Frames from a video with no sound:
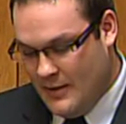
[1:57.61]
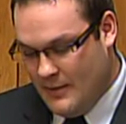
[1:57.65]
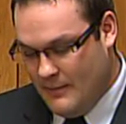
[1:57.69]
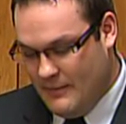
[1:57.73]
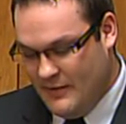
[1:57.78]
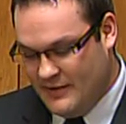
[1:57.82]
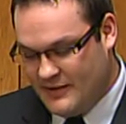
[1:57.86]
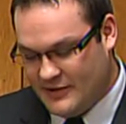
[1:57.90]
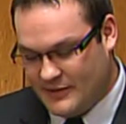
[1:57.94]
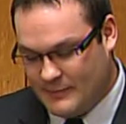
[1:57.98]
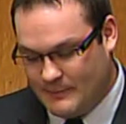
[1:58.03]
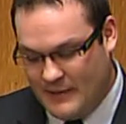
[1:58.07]

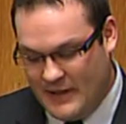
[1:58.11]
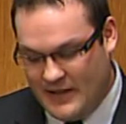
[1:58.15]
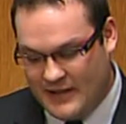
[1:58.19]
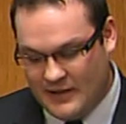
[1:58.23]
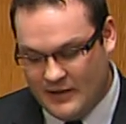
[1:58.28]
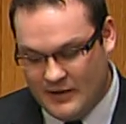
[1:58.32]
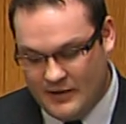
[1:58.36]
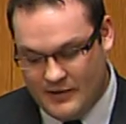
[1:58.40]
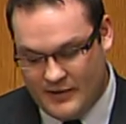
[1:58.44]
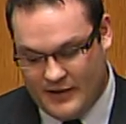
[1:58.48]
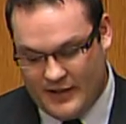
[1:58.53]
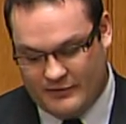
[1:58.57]
Mr.
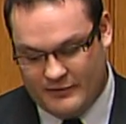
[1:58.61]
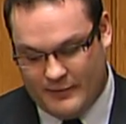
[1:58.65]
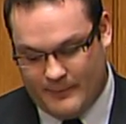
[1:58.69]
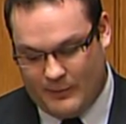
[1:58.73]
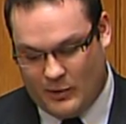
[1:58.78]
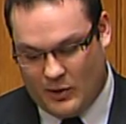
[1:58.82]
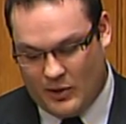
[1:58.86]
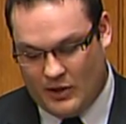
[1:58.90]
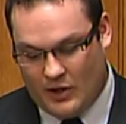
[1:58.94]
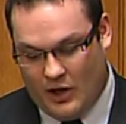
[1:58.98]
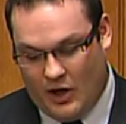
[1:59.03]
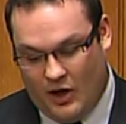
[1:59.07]
Speaker, this
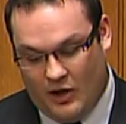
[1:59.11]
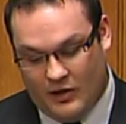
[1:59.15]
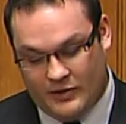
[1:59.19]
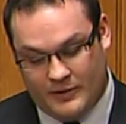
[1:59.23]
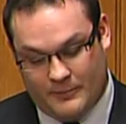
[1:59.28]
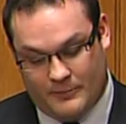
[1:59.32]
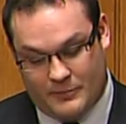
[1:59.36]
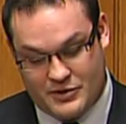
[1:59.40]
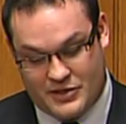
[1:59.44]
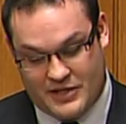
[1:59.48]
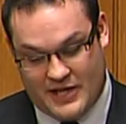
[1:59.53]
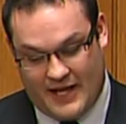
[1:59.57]
report also
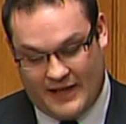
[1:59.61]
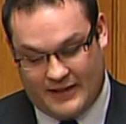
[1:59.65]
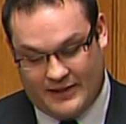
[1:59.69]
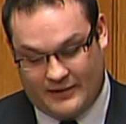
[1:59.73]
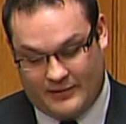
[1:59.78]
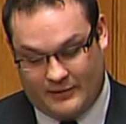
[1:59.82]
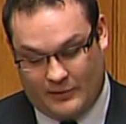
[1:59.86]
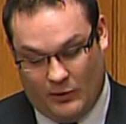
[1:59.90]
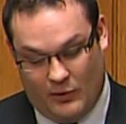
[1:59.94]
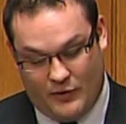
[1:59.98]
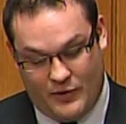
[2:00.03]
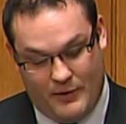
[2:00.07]
projects
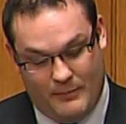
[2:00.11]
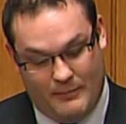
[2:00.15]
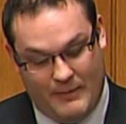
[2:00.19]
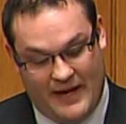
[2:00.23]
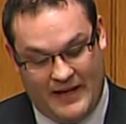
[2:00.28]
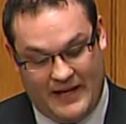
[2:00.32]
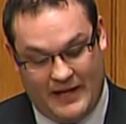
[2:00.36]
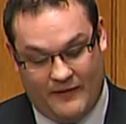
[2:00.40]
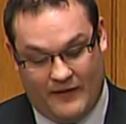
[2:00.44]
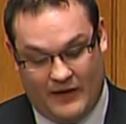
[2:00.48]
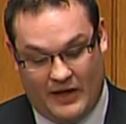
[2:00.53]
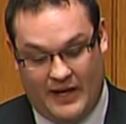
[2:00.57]
growth in
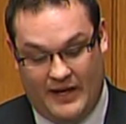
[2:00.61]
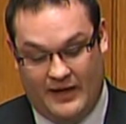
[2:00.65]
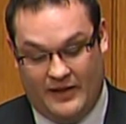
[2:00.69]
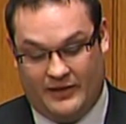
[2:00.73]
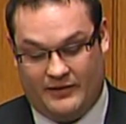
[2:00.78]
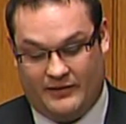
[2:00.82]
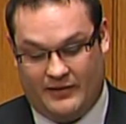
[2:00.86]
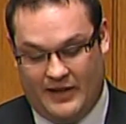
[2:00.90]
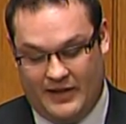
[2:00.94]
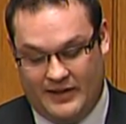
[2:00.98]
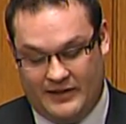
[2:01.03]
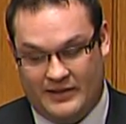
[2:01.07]
many of our
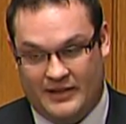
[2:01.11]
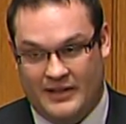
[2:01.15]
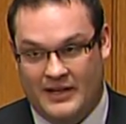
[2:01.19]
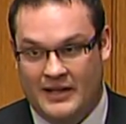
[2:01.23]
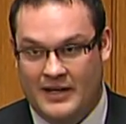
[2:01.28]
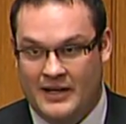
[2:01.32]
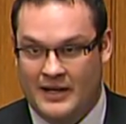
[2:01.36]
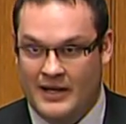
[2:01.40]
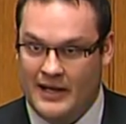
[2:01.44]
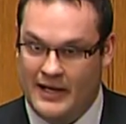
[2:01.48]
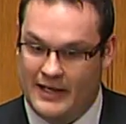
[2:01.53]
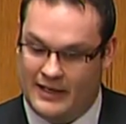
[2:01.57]
industries,
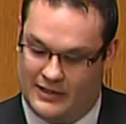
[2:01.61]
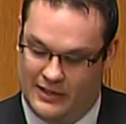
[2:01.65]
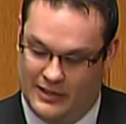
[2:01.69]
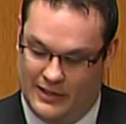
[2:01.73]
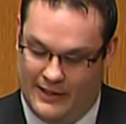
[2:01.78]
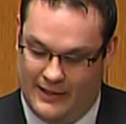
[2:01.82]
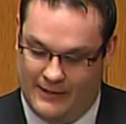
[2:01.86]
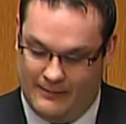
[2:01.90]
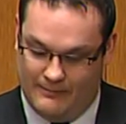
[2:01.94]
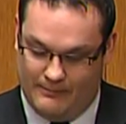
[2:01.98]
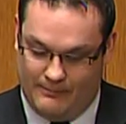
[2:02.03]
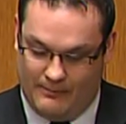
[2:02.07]

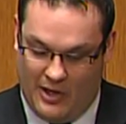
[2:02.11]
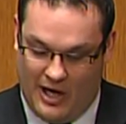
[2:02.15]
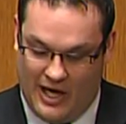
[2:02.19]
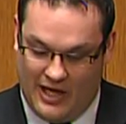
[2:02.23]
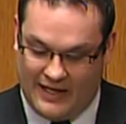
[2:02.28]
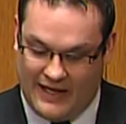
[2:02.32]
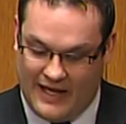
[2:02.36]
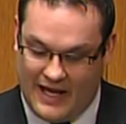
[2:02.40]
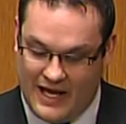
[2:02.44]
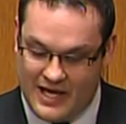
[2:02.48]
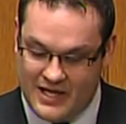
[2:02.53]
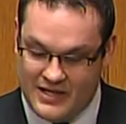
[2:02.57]
including
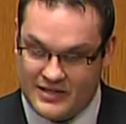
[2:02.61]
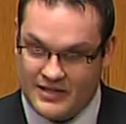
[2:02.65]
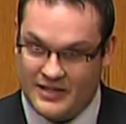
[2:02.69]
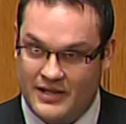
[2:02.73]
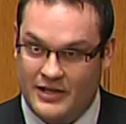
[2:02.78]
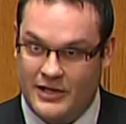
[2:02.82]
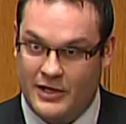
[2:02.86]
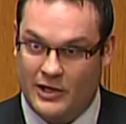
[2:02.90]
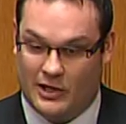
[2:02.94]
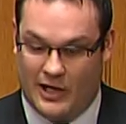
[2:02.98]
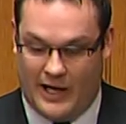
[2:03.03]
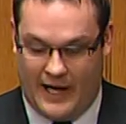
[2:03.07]
potash,
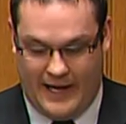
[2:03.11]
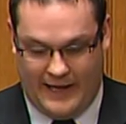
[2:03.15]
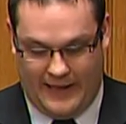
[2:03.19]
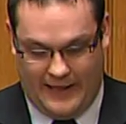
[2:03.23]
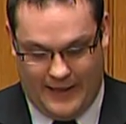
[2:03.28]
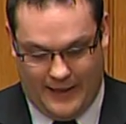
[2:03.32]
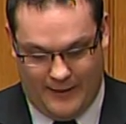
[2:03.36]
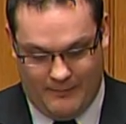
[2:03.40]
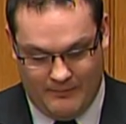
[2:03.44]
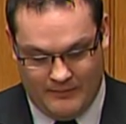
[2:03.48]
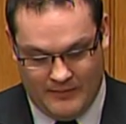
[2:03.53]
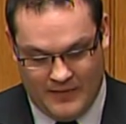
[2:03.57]

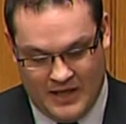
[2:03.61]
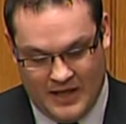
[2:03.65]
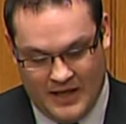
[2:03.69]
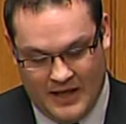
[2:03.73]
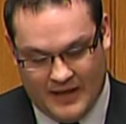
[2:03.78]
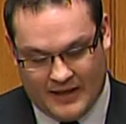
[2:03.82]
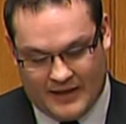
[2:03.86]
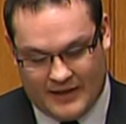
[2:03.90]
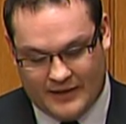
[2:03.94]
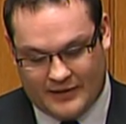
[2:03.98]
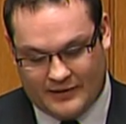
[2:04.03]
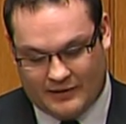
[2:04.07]
uranium,
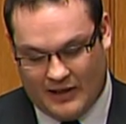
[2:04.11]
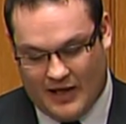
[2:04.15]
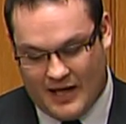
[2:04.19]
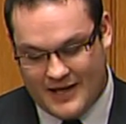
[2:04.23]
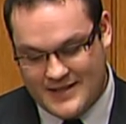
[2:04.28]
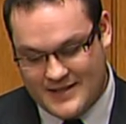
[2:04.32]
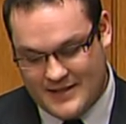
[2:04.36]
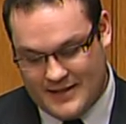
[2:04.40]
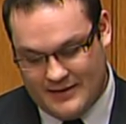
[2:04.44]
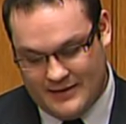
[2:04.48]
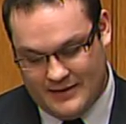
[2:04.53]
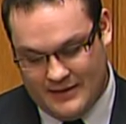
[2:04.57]

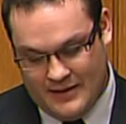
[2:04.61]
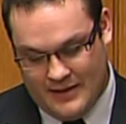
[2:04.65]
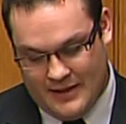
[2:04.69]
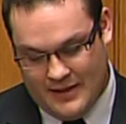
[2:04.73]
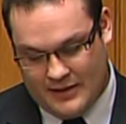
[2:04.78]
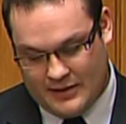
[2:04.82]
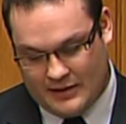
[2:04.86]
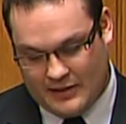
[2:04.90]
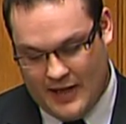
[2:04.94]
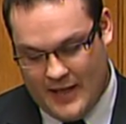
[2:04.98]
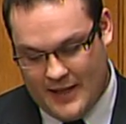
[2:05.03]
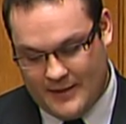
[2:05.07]
construction,
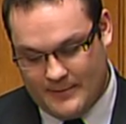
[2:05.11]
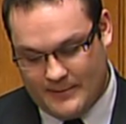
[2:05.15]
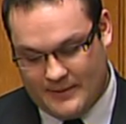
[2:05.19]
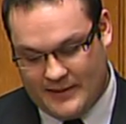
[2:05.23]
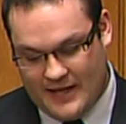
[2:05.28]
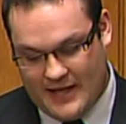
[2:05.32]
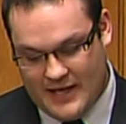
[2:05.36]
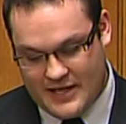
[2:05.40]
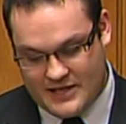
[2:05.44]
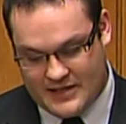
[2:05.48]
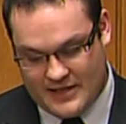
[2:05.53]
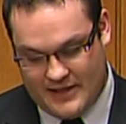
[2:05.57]

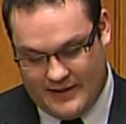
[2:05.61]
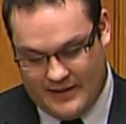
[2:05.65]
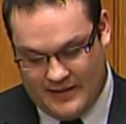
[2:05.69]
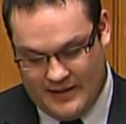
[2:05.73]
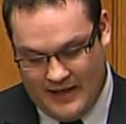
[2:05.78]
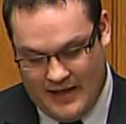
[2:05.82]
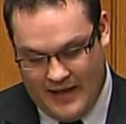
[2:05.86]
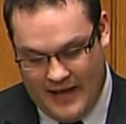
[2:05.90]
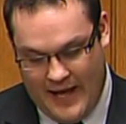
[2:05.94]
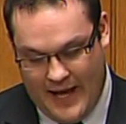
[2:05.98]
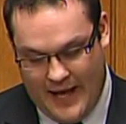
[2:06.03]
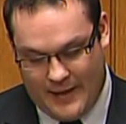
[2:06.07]
transportation,
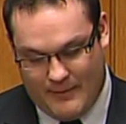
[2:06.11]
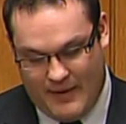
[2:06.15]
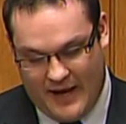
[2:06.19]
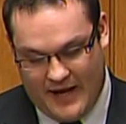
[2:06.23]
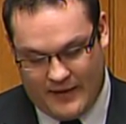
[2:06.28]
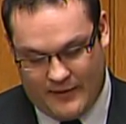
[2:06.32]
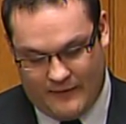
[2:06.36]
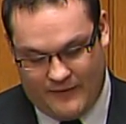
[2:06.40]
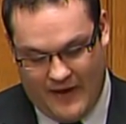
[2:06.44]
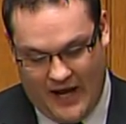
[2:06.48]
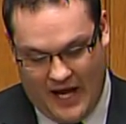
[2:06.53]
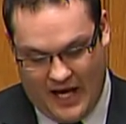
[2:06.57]
and
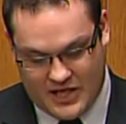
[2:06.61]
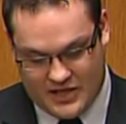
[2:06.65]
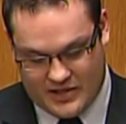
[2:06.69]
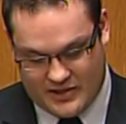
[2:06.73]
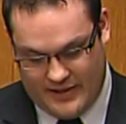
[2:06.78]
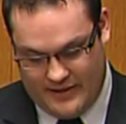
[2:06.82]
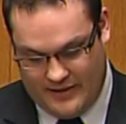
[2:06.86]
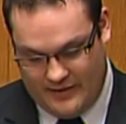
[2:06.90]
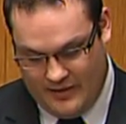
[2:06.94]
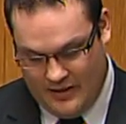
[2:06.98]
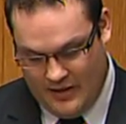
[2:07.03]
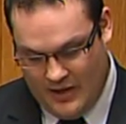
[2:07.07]

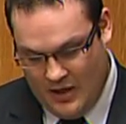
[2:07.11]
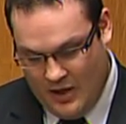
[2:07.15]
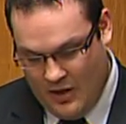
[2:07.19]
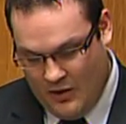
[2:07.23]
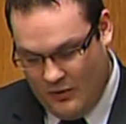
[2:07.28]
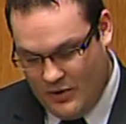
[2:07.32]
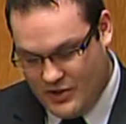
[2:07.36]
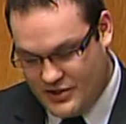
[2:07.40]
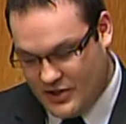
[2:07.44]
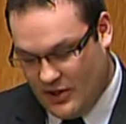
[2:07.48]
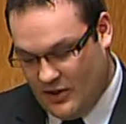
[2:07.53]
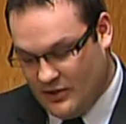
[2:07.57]
manufacturing,
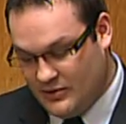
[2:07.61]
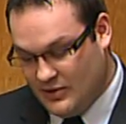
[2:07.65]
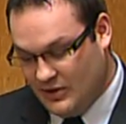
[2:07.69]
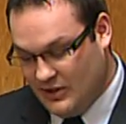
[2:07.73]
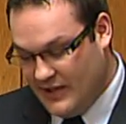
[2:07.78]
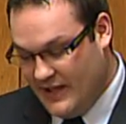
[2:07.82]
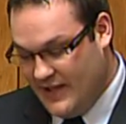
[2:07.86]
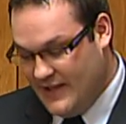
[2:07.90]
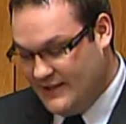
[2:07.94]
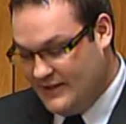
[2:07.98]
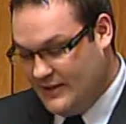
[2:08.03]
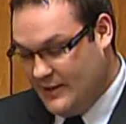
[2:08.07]
which also
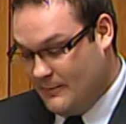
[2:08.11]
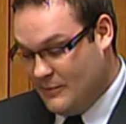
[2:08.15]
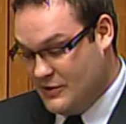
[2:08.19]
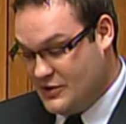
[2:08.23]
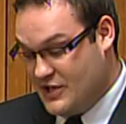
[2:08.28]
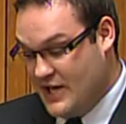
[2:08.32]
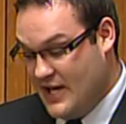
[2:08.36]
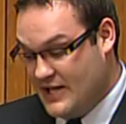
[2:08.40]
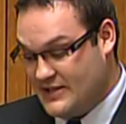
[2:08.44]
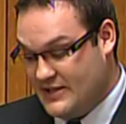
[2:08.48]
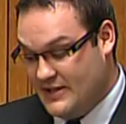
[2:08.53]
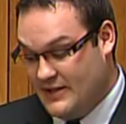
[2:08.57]
leads to
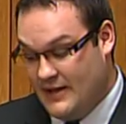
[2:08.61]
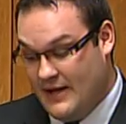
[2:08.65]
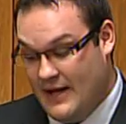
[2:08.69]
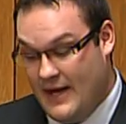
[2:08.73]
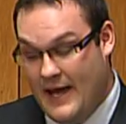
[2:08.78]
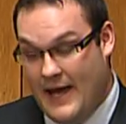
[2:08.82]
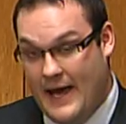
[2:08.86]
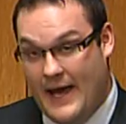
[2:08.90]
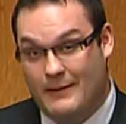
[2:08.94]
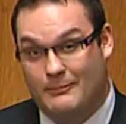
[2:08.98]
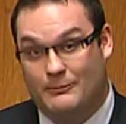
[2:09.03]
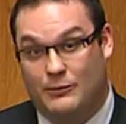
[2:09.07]
projected
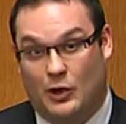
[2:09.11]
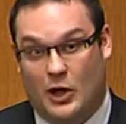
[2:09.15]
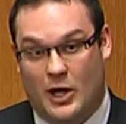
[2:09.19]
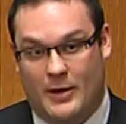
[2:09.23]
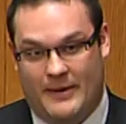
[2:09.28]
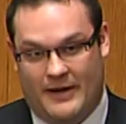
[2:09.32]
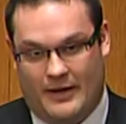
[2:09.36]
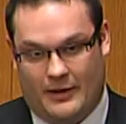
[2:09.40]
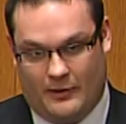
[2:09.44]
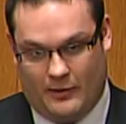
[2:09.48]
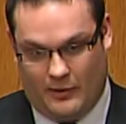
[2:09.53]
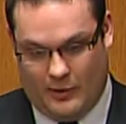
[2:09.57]

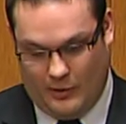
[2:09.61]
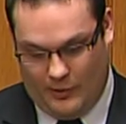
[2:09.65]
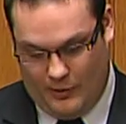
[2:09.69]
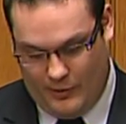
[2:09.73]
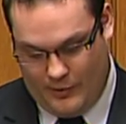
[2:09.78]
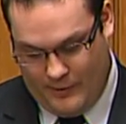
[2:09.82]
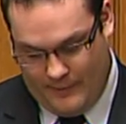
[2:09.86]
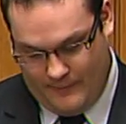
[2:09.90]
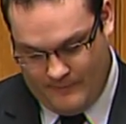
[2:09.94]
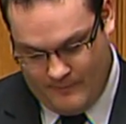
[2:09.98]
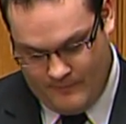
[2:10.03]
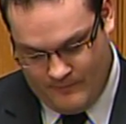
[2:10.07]
employment
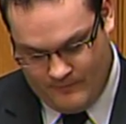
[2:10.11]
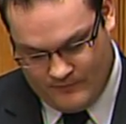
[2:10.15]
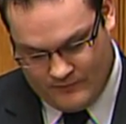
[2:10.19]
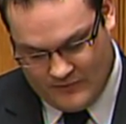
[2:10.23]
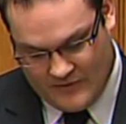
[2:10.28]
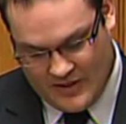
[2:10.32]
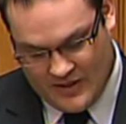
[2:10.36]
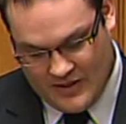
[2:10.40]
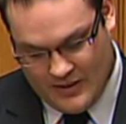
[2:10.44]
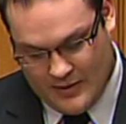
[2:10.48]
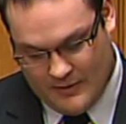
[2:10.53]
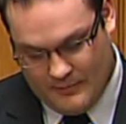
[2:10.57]
growth.
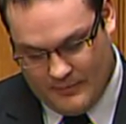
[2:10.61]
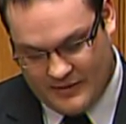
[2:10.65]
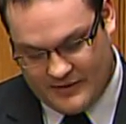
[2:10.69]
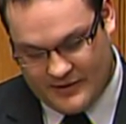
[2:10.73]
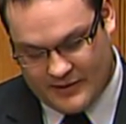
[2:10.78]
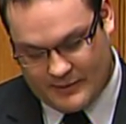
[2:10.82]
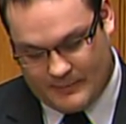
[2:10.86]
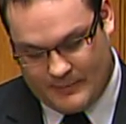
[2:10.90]
Mr.